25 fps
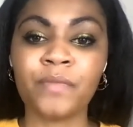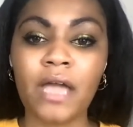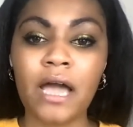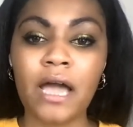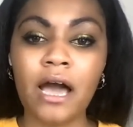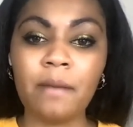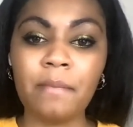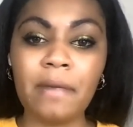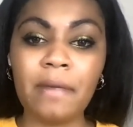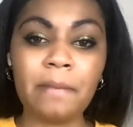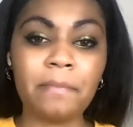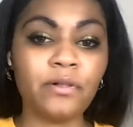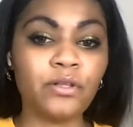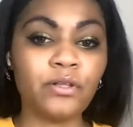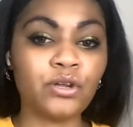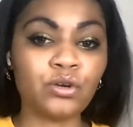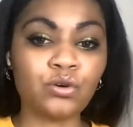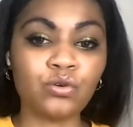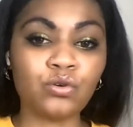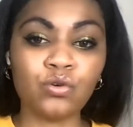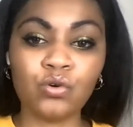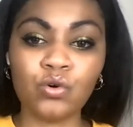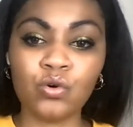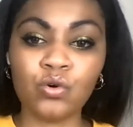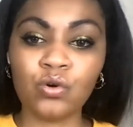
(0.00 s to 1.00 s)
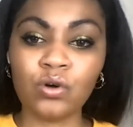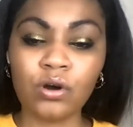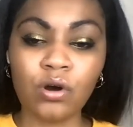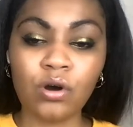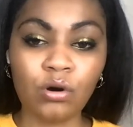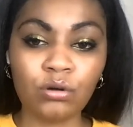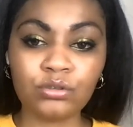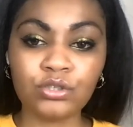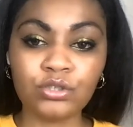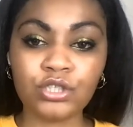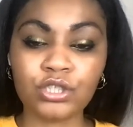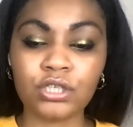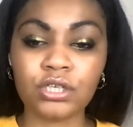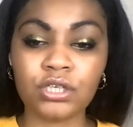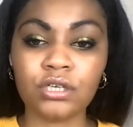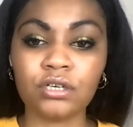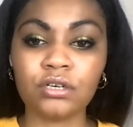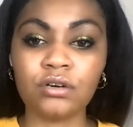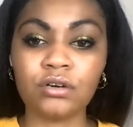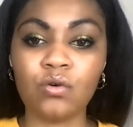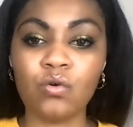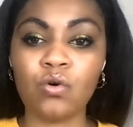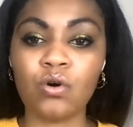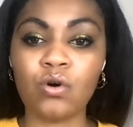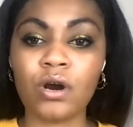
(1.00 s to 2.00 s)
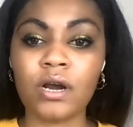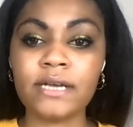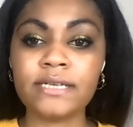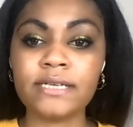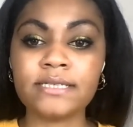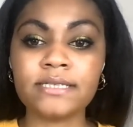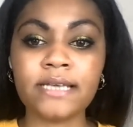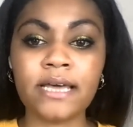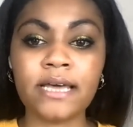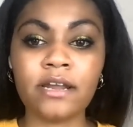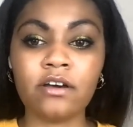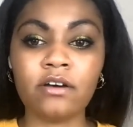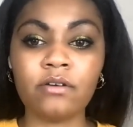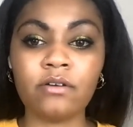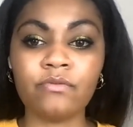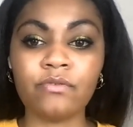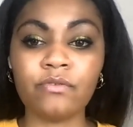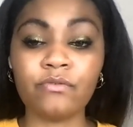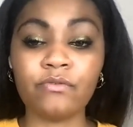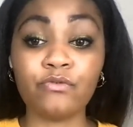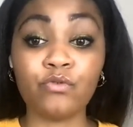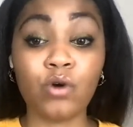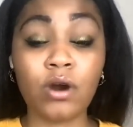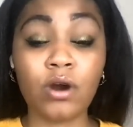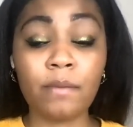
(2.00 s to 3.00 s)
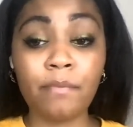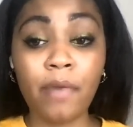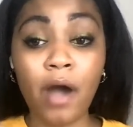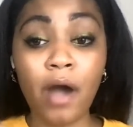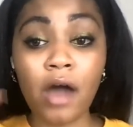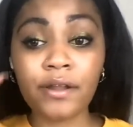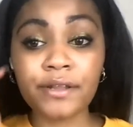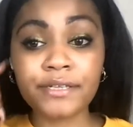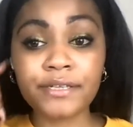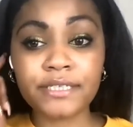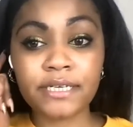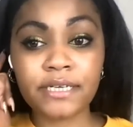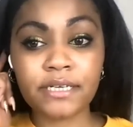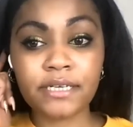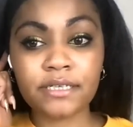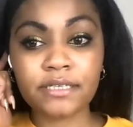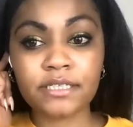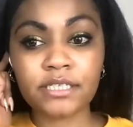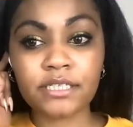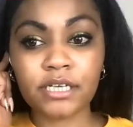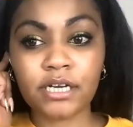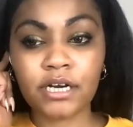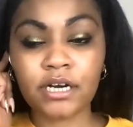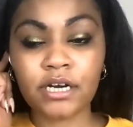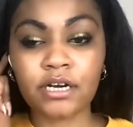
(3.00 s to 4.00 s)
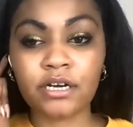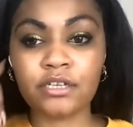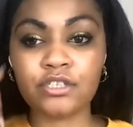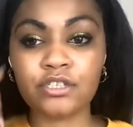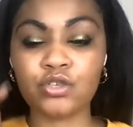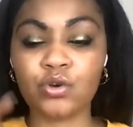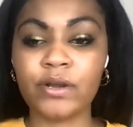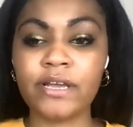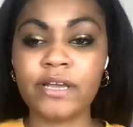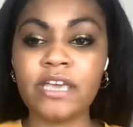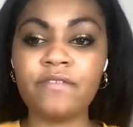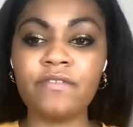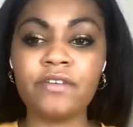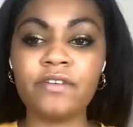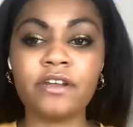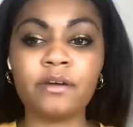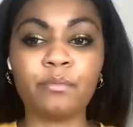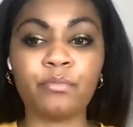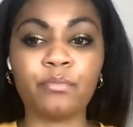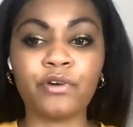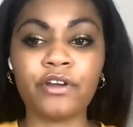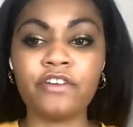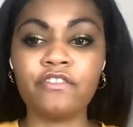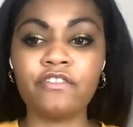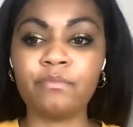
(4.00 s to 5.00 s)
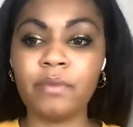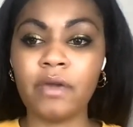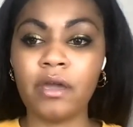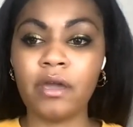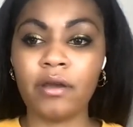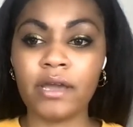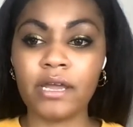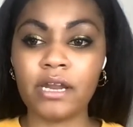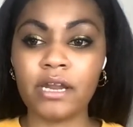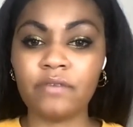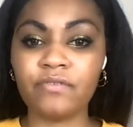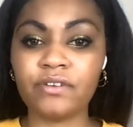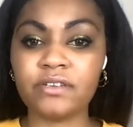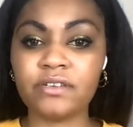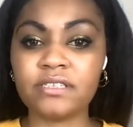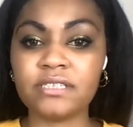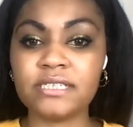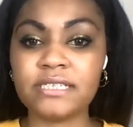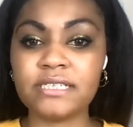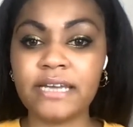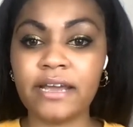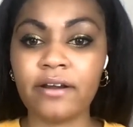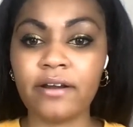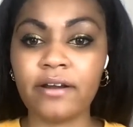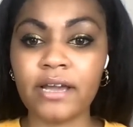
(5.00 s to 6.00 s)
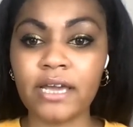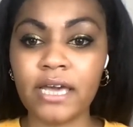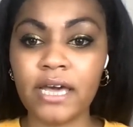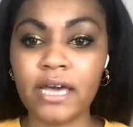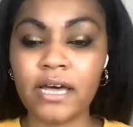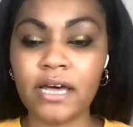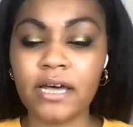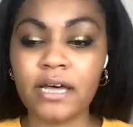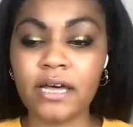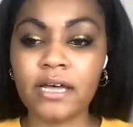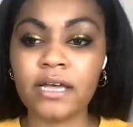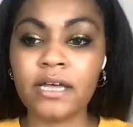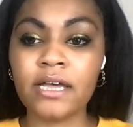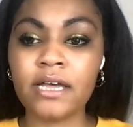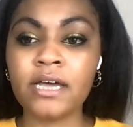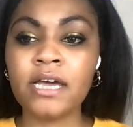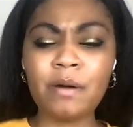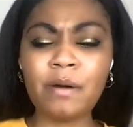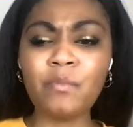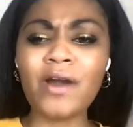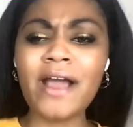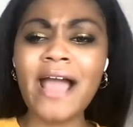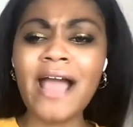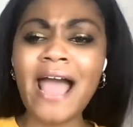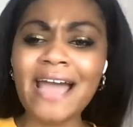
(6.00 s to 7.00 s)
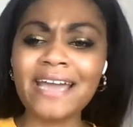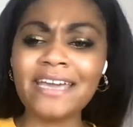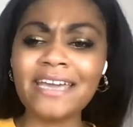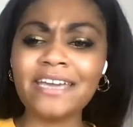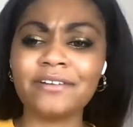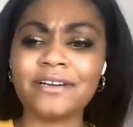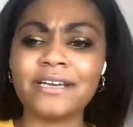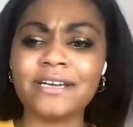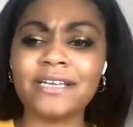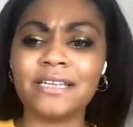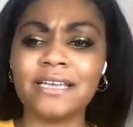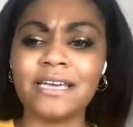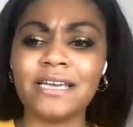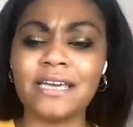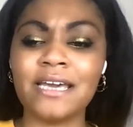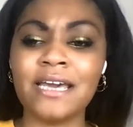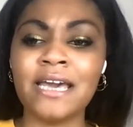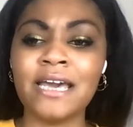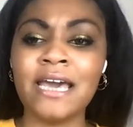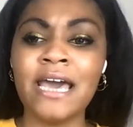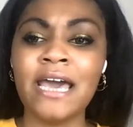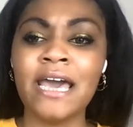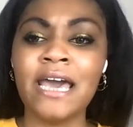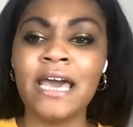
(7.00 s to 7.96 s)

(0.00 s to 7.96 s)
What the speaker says: a political culture or a set of foreign policy concerns or even a brief period of hysteria, but more accurately,